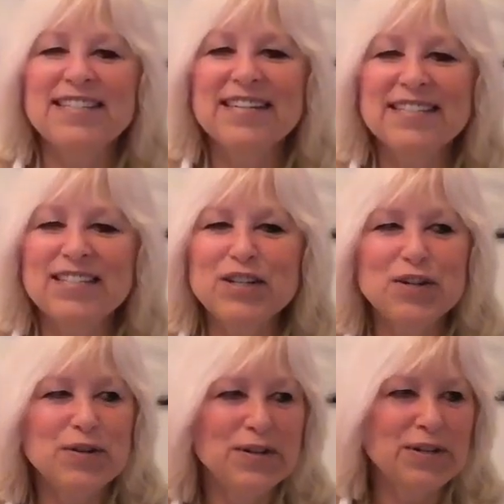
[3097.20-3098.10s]
it
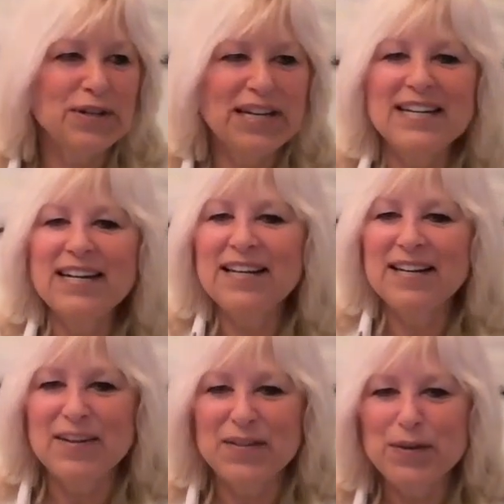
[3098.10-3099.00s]
in
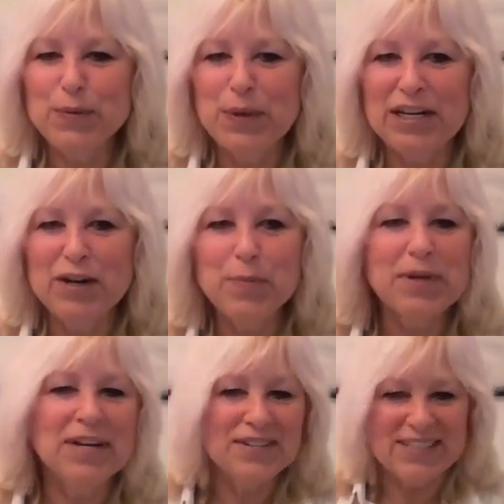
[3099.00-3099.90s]
another video
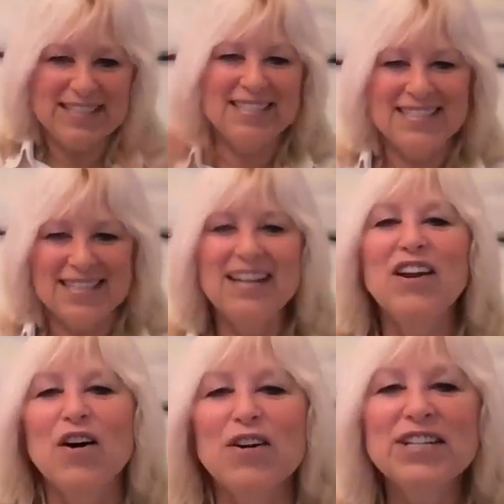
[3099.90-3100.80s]
because it's a
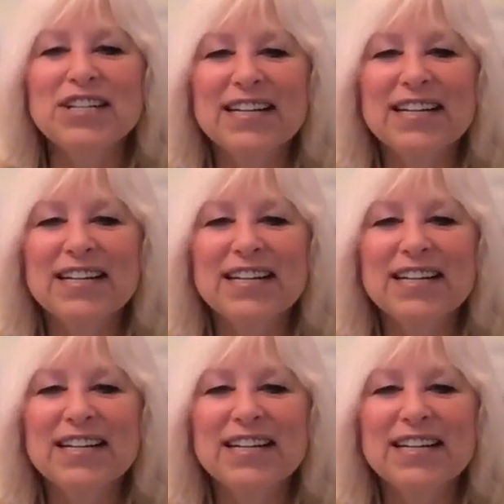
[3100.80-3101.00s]
lot,